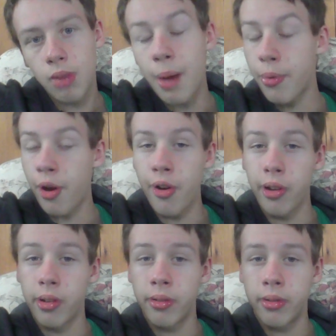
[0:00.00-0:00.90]
I'm
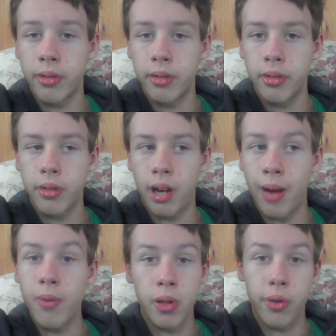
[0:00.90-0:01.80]
sorry.
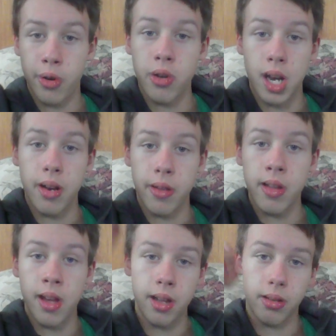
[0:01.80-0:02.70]
I'm really sorry you had to
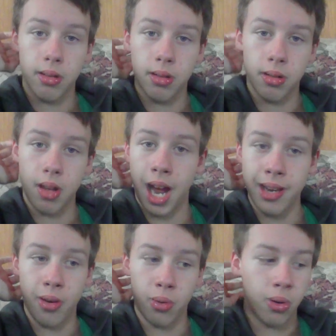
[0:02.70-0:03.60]
see that. I
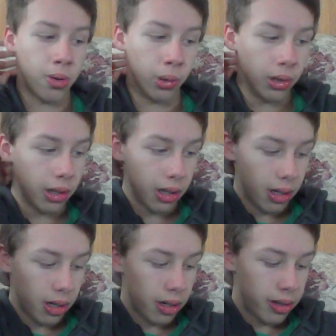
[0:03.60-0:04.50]
don't know.
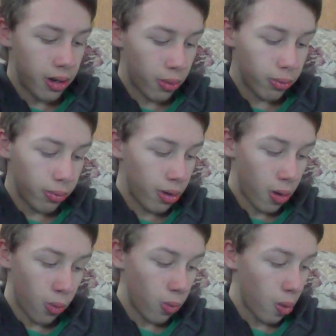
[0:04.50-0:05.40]
Don't
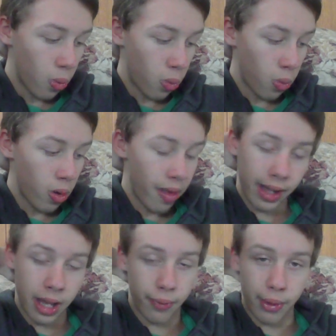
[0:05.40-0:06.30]
know where
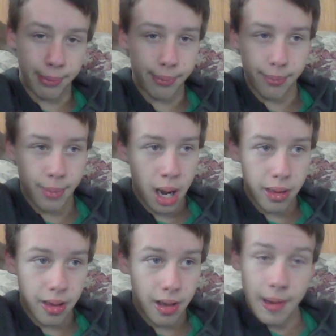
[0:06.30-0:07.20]
that came from.
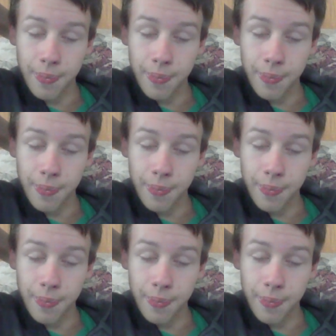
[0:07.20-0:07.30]
But